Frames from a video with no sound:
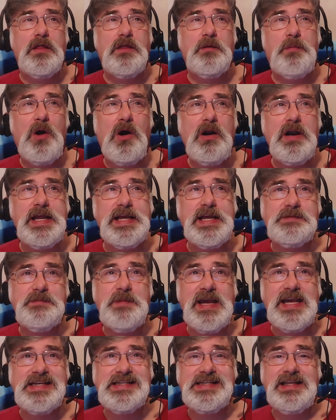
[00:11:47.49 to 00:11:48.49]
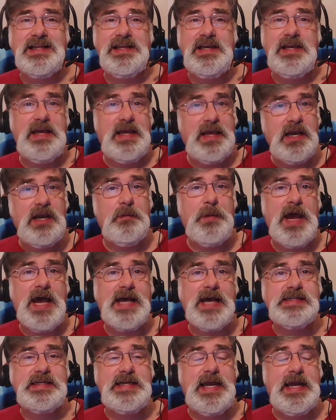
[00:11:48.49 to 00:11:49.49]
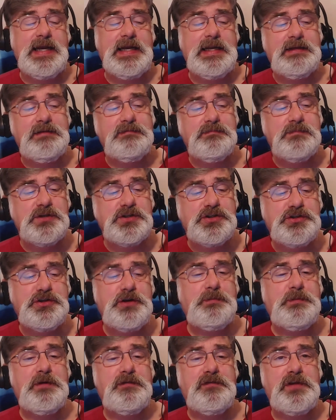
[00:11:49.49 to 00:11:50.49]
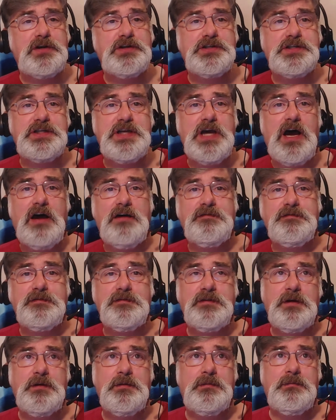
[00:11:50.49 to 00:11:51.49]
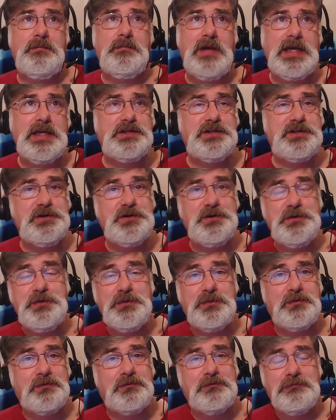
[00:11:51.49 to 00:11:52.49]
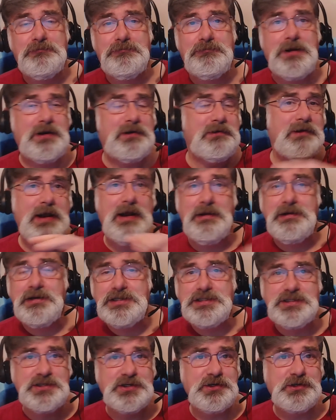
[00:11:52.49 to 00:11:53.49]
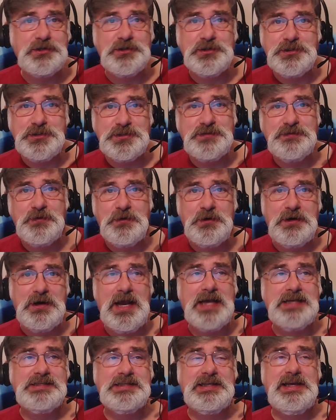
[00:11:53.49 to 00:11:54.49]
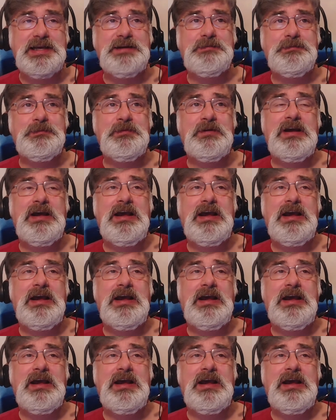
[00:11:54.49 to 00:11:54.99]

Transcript: the party is basically incapacitated, stripped of their stuff, made to run around in circles for Aslan,